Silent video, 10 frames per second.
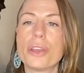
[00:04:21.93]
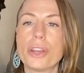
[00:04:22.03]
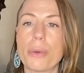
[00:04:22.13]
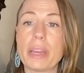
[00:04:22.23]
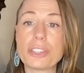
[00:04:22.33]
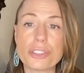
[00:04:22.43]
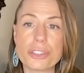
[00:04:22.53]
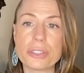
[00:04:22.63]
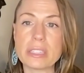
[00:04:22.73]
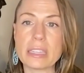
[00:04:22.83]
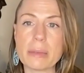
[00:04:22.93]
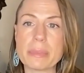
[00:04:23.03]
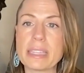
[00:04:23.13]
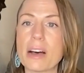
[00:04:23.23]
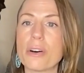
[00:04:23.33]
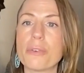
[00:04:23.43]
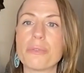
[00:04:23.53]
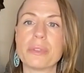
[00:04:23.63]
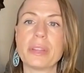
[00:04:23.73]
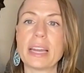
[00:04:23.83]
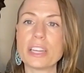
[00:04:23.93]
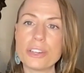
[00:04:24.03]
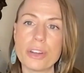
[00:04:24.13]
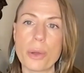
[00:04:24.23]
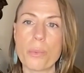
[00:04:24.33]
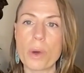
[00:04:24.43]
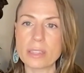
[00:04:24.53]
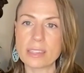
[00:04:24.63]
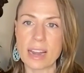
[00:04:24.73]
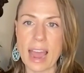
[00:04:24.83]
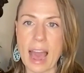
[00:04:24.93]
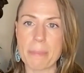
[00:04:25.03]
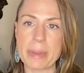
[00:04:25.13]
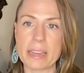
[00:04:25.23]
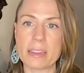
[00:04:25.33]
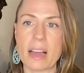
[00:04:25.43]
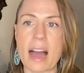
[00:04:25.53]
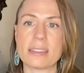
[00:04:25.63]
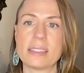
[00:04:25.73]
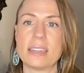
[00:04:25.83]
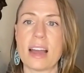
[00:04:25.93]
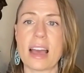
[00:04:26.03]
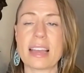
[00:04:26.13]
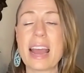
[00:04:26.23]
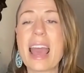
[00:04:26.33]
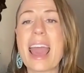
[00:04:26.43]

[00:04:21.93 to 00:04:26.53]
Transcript: you know, introducing themselves, letting you know what's going to happen in class tonight.